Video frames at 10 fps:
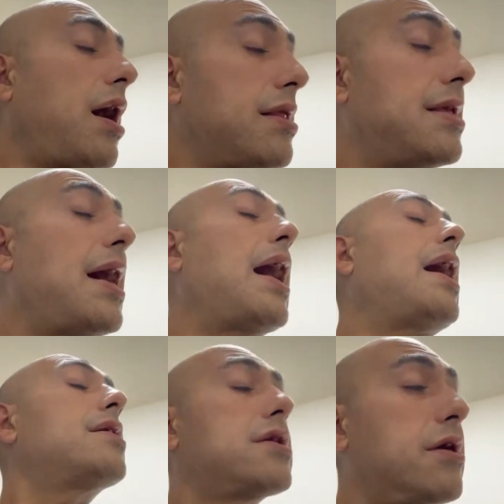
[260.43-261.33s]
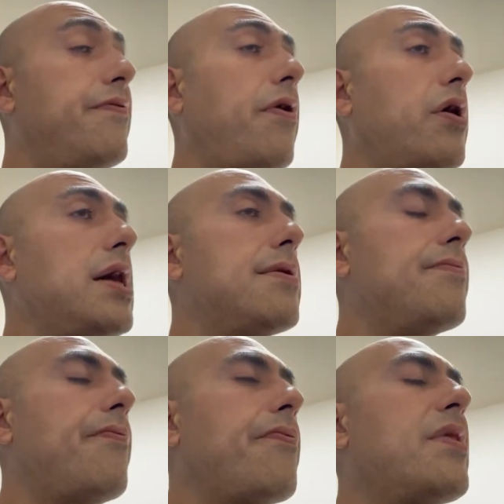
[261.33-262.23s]
They ask for it,
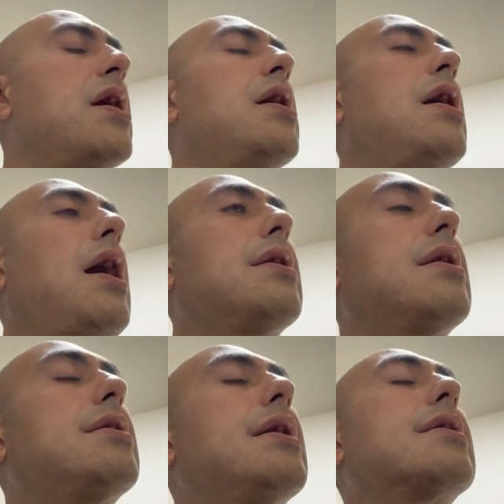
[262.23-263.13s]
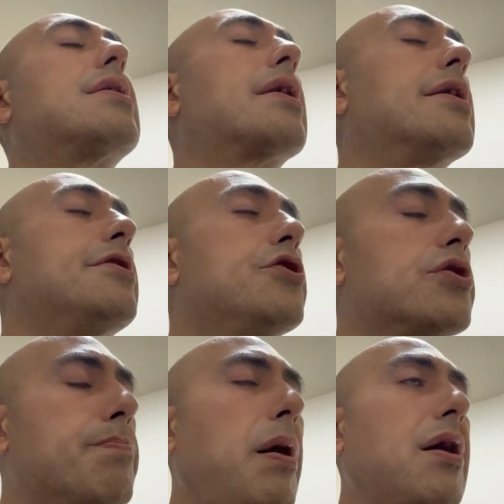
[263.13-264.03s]
and I think they can
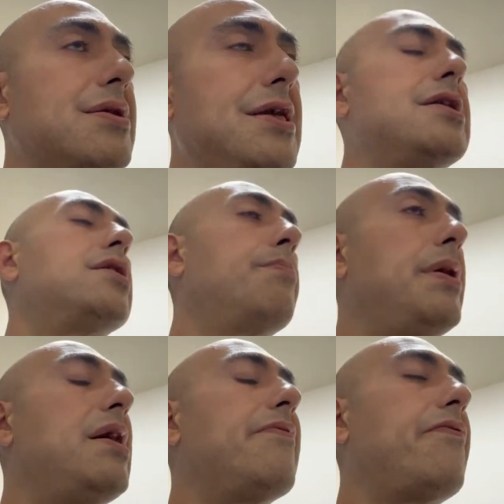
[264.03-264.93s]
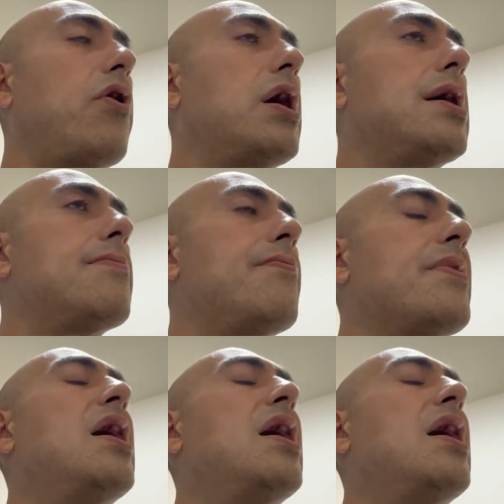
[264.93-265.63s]
just participate for it.